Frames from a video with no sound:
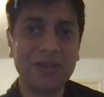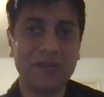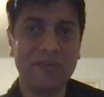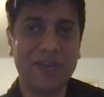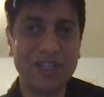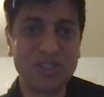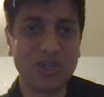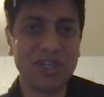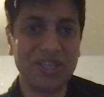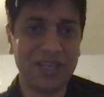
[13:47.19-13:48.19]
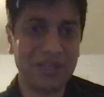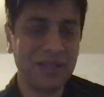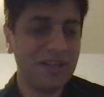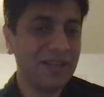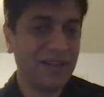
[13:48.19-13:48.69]
We enjoyed a
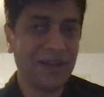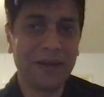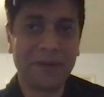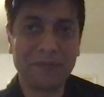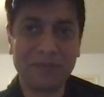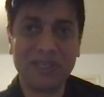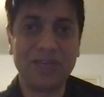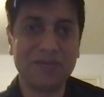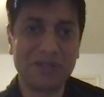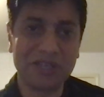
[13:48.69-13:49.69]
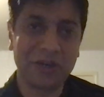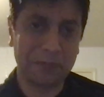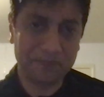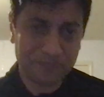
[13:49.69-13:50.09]
medieval town.